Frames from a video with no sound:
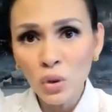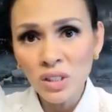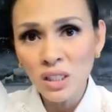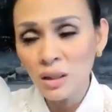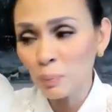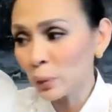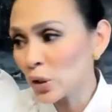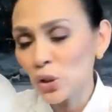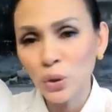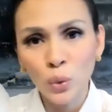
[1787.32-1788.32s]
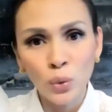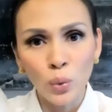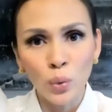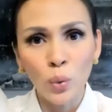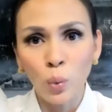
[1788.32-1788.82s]
the person
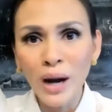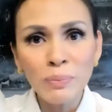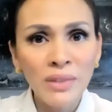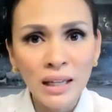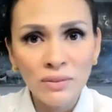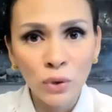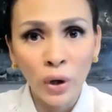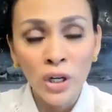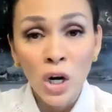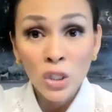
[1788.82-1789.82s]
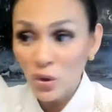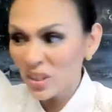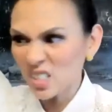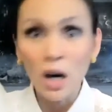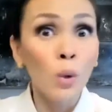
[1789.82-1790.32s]
who wiped that floor so the
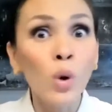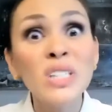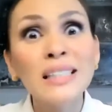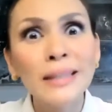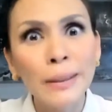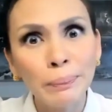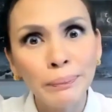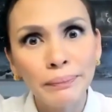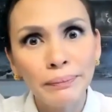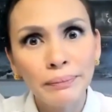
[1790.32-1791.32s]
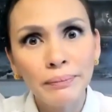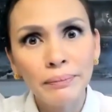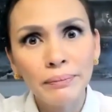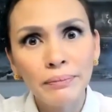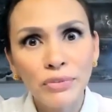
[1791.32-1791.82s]
star won't slip
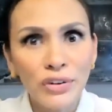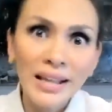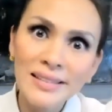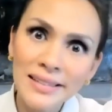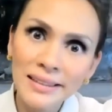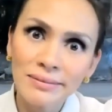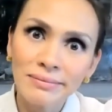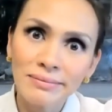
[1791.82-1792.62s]
for that scene.